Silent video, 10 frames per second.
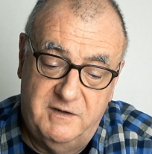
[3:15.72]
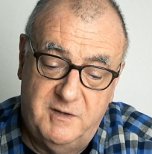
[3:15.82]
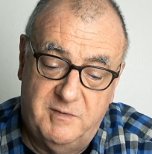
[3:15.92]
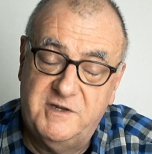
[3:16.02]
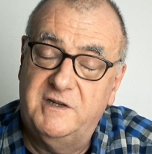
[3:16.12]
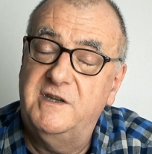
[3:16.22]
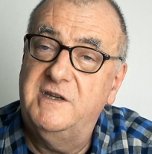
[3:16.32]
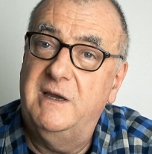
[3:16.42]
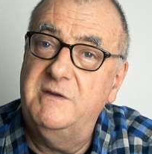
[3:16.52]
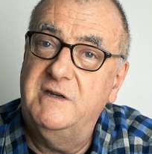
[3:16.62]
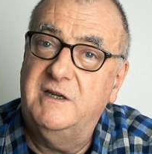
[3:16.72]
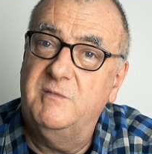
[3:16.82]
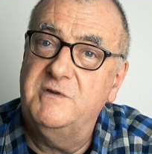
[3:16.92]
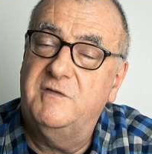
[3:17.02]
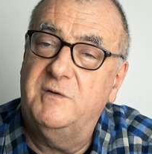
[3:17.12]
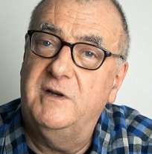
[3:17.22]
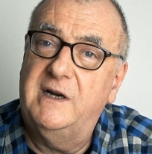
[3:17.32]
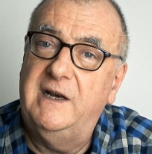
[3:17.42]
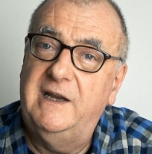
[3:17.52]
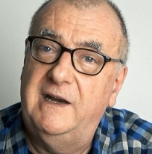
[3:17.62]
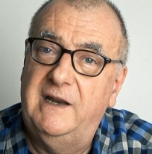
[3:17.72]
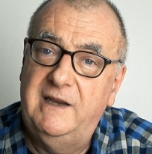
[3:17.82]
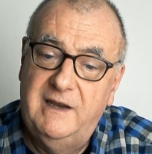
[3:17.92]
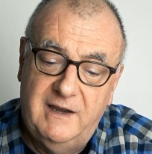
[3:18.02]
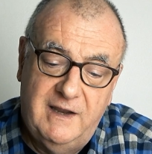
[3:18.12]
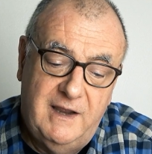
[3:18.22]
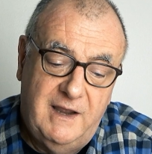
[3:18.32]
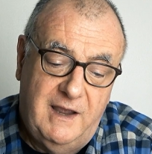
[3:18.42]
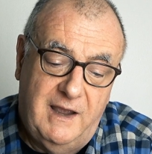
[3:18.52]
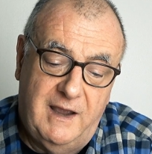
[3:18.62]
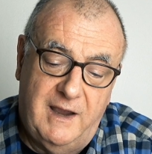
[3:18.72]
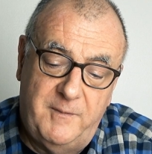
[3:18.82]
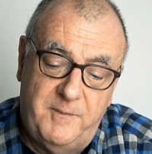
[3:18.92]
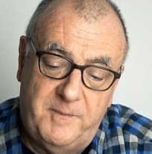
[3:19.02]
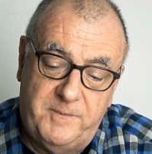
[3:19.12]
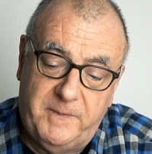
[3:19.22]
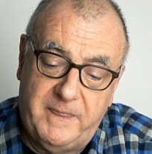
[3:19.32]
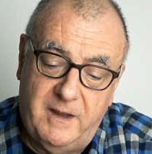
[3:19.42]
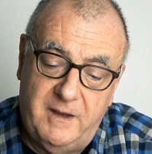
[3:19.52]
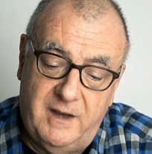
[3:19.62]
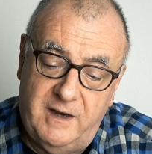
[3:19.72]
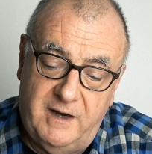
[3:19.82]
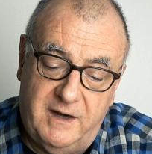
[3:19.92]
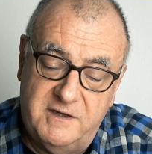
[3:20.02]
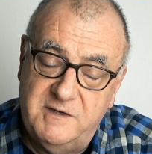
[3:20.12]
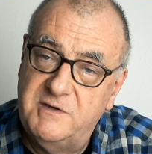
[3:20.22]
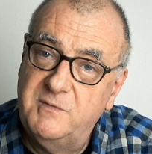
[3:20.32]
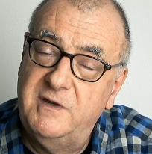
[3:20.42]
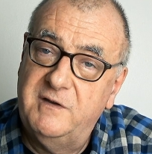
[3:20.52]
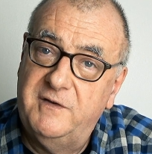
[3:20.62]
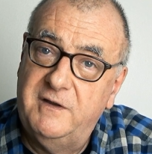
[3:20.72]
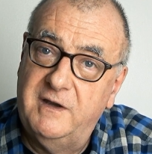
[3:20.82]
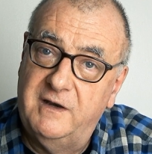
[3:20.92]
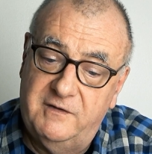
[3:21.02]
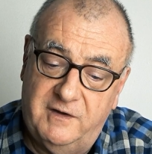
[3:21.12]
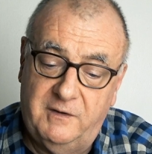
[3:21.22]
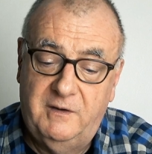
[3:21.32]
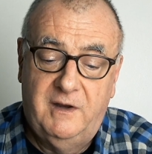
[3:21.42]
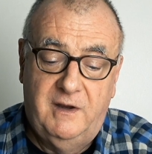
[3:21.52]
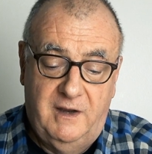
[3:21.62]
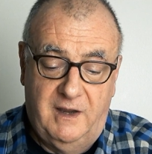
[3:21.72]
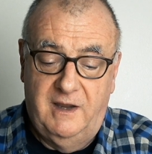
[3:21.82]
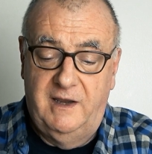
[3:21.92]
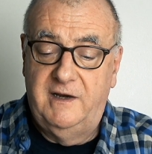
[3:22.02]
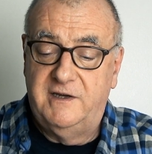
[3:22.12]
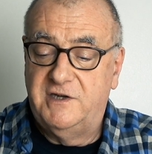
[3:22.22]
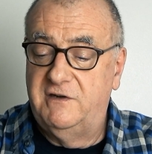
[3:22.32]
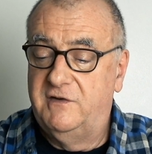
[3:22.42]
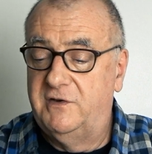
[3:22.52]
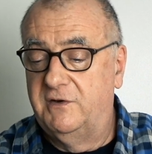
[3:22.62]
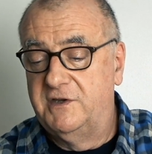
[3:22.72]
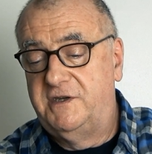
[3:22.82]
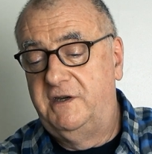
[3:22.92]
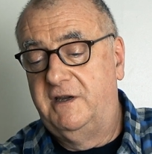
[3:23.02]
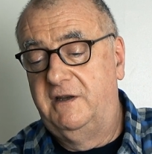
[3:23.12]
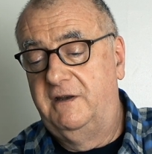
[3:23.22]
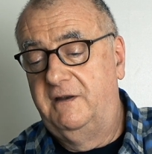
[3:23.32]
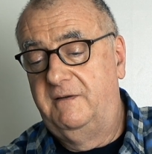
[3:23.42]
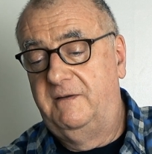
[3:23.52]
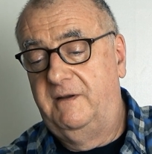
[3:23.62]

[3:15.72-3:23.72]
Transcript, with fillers: double-sided tape, so it comes off quite cleanly, and it seems to work fine. So, in addition, of course, you can